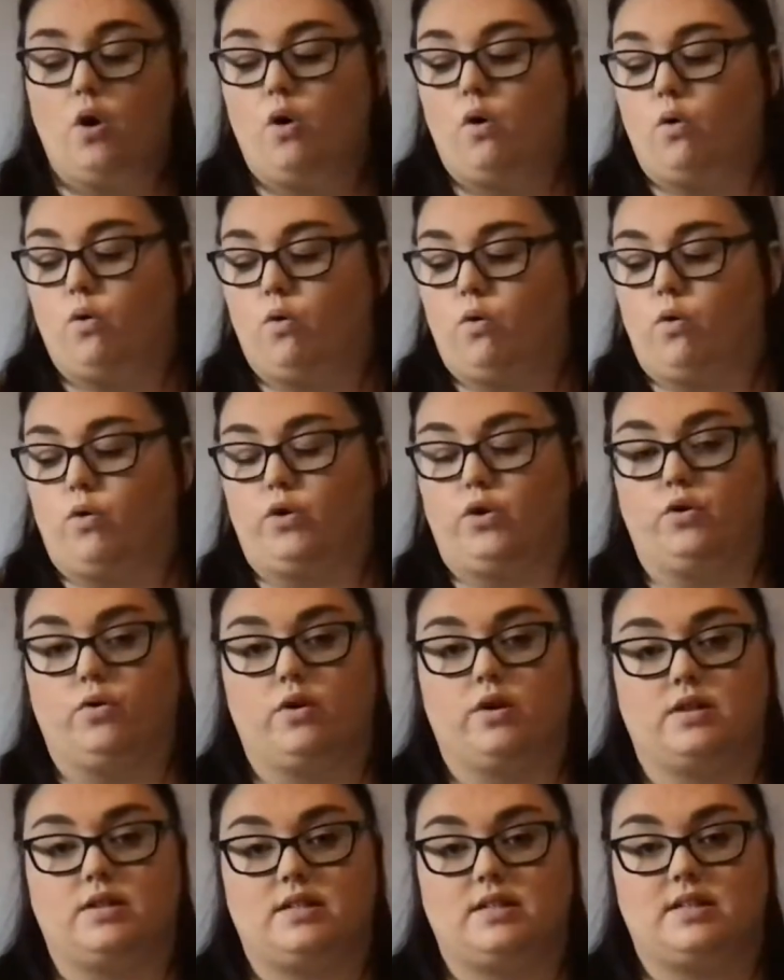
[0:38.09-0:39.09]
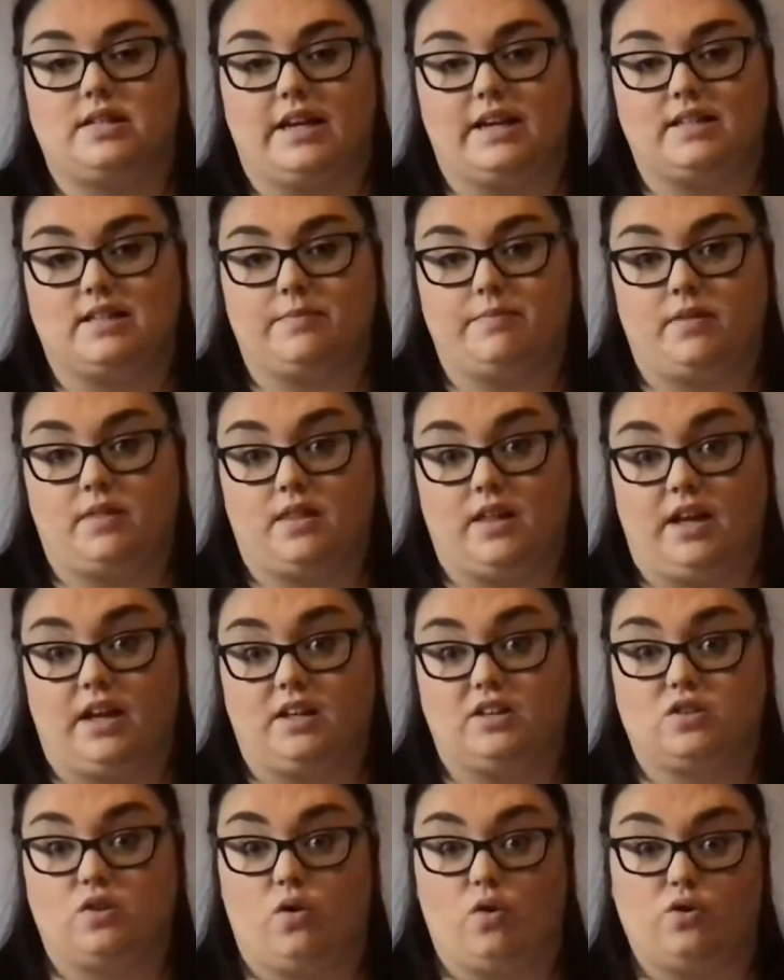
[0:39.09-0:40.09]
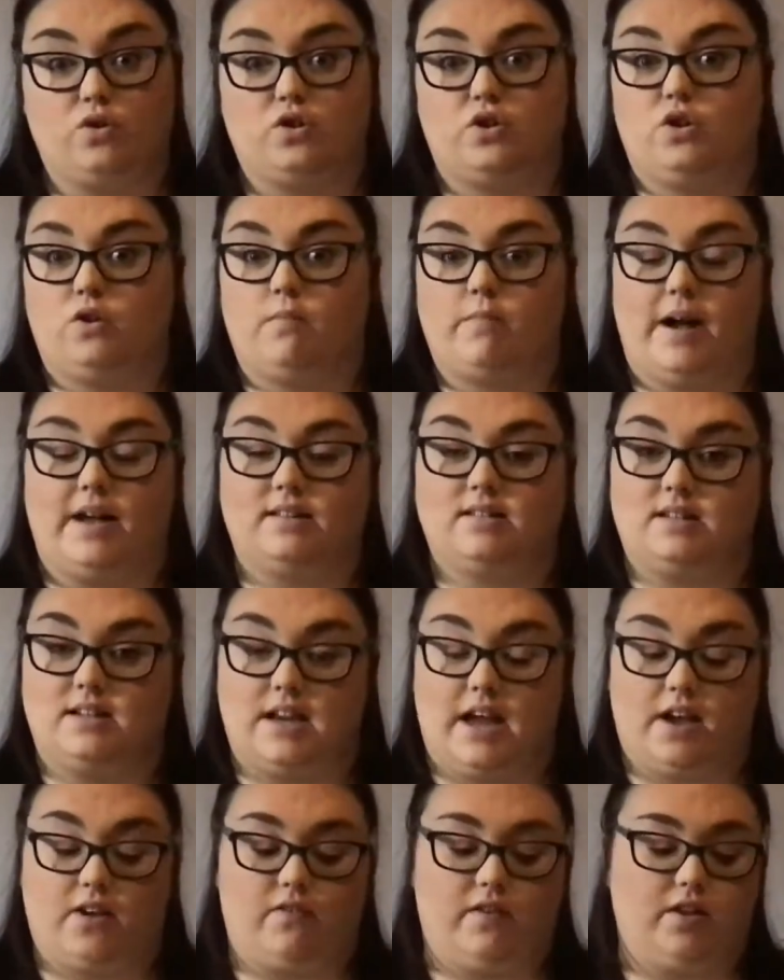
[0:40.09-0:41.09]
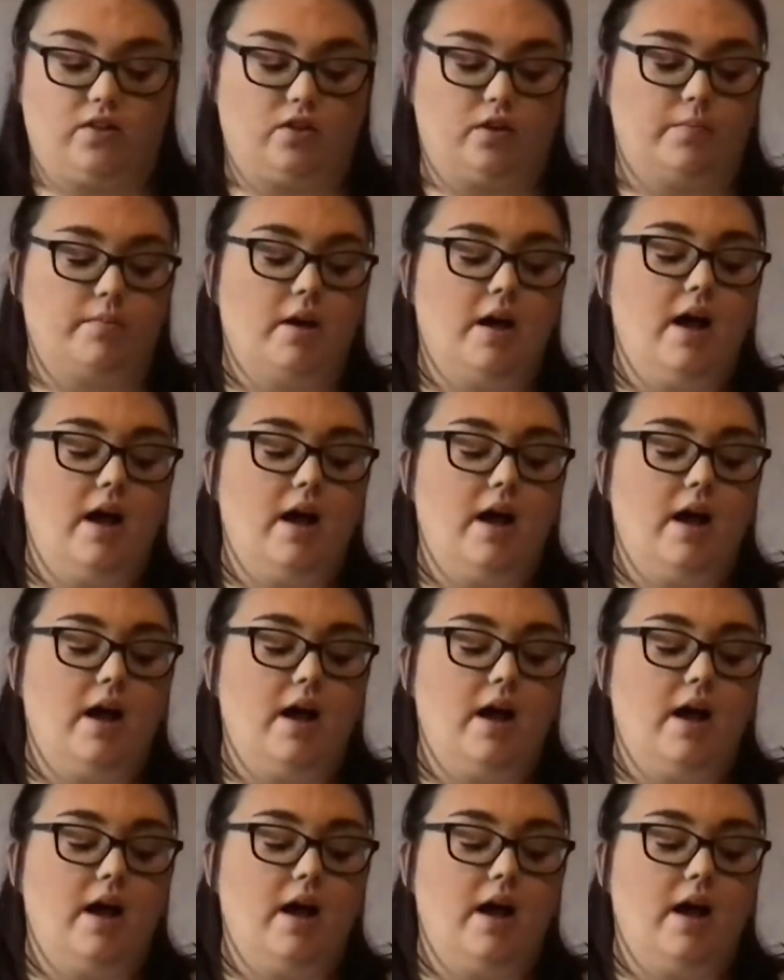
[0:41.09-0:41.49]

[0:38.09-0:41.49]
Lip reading: or you could stick some things onto your mask to decorate them.